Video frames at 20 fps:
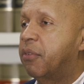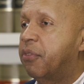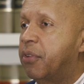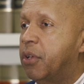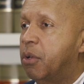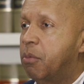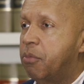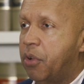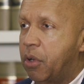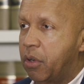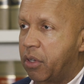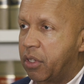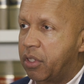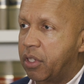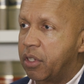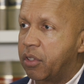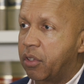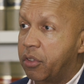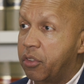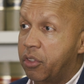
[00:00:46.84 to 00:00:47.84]
The film
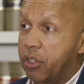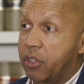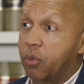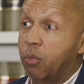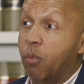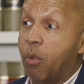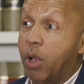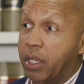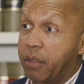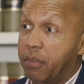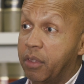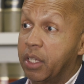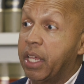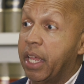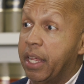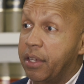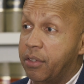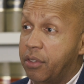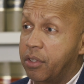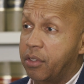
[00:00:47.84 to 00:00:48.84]
focuses on just one of the
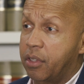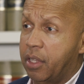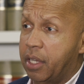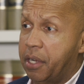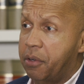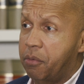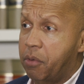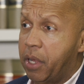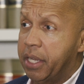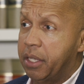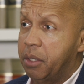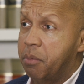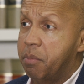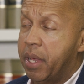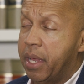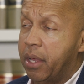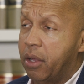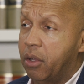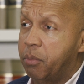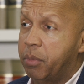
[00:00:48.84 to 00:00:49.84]
cases that I write
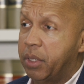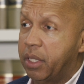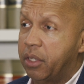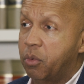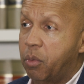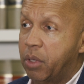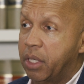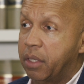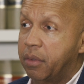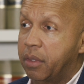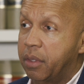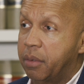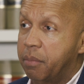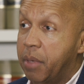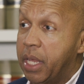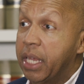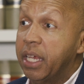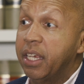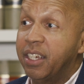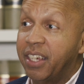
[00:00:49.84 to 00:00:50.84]
about, but it's one of the
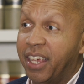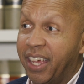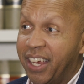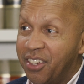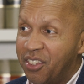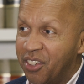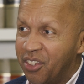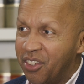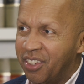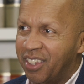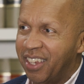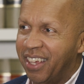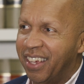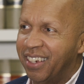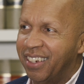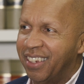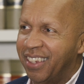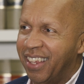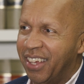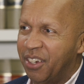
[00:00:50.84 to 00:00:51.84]
main cases
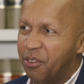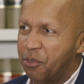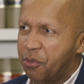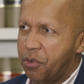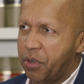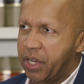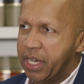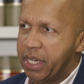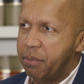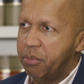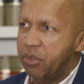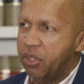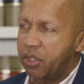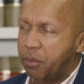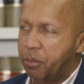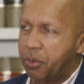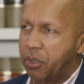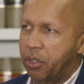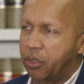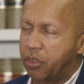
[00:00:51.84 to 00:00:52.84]
that frames
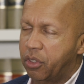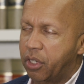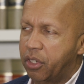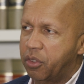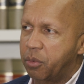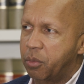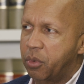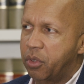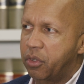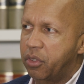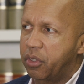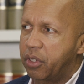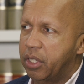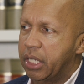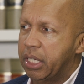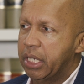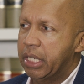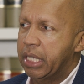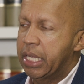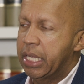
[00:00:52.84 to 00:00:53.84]
the book Just Mercy.